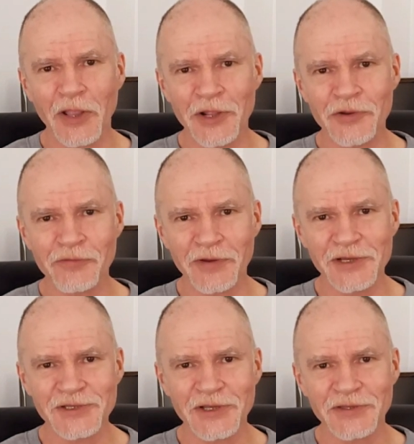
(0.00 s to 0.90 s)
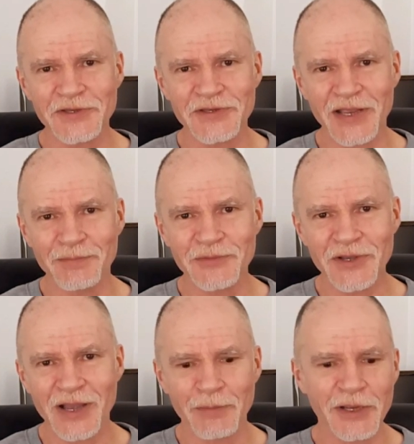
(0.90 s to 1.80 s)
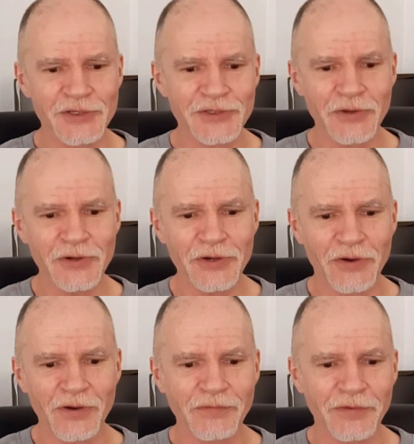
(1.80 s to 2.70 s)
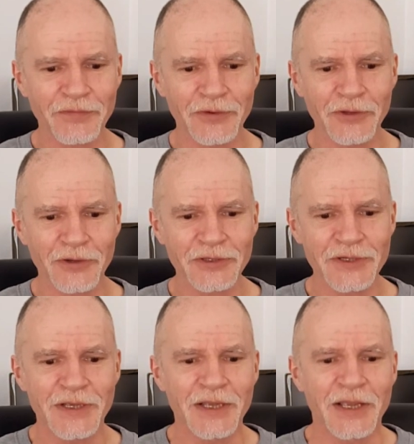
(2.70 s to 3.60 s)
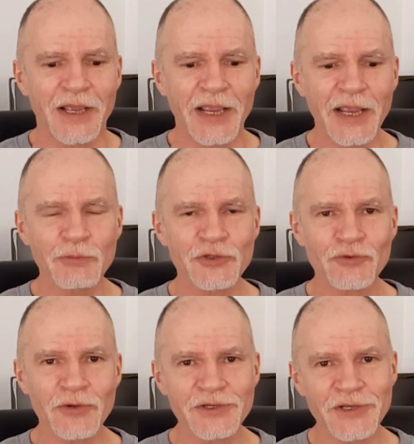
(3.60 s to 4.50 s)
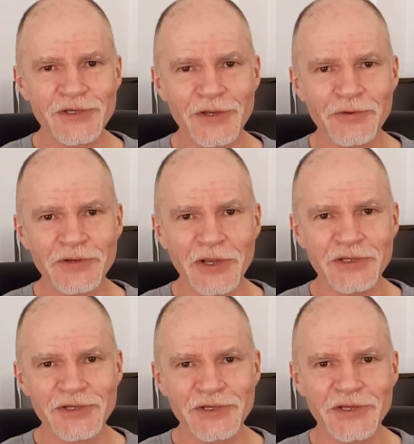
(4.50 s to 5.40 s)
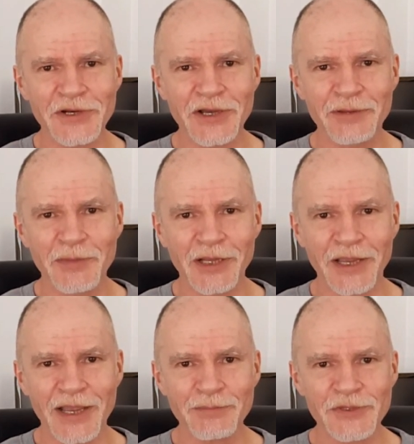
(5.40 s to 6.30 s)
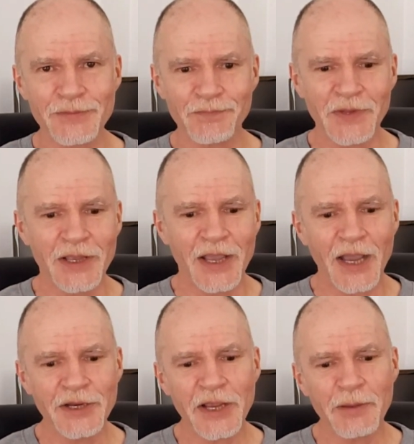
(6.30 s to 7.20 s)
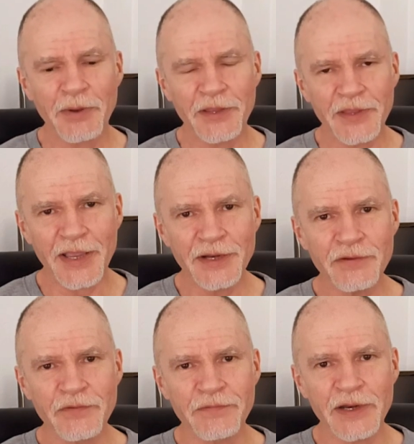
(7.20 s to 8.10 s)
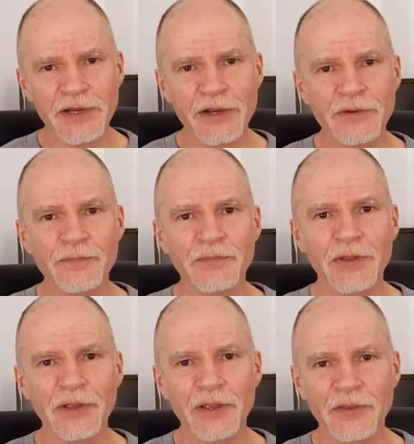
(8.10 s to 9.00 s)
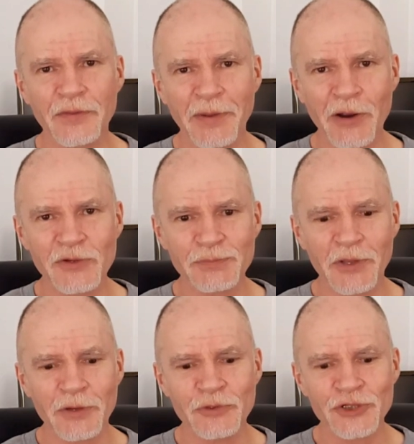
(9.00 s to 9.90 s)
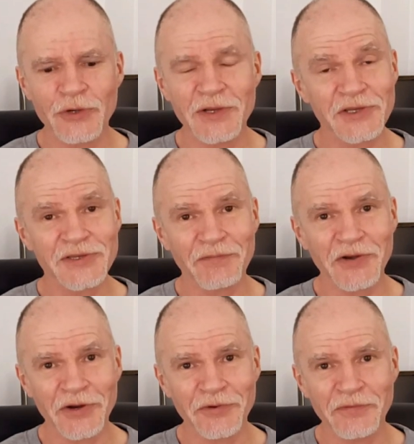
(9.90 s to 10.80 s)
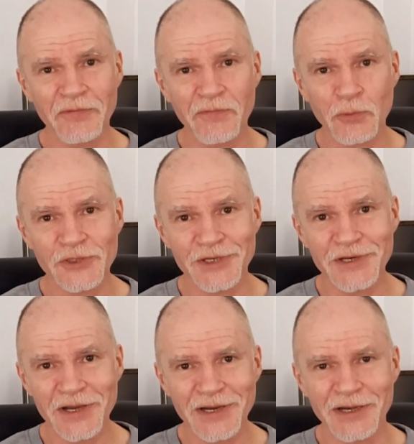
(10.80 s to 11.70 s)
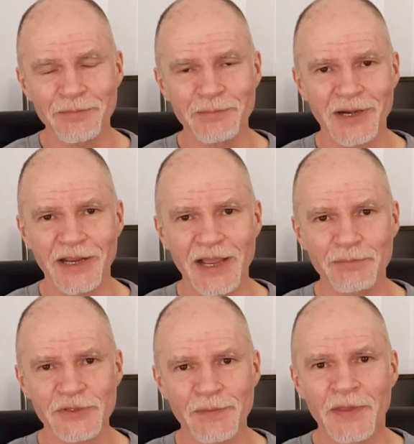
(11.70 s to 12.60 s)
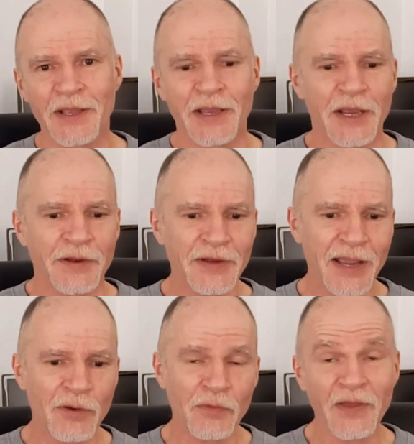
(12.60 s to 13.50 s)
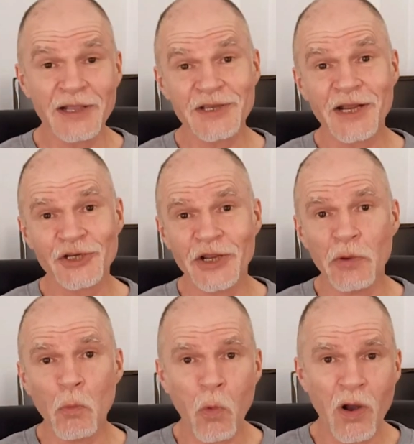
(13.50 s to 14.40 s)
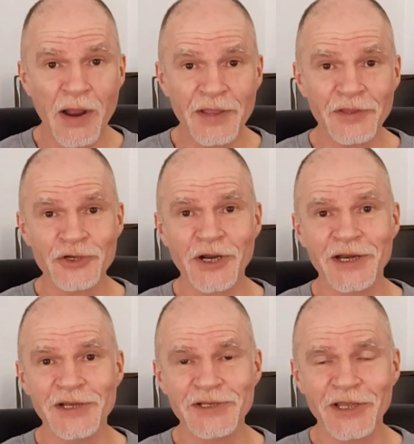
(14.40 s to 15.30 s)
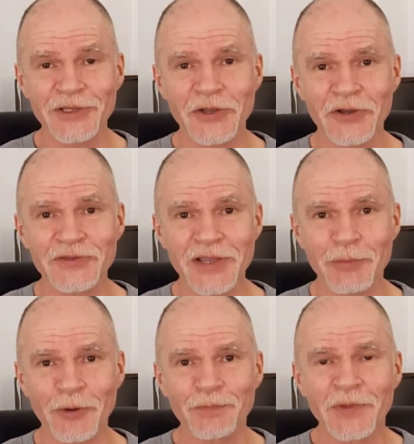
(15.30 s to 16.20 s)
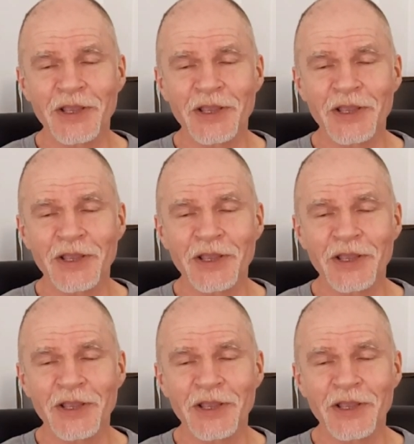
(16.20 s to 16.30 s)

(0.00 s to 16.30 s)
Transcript: increased at the same time. It started off, if you looked, it was drawing 669 milliamps, and yet by end of the video the power supply was showing 749 milliamps. Now that's actually why the Chinese LED got dimmer.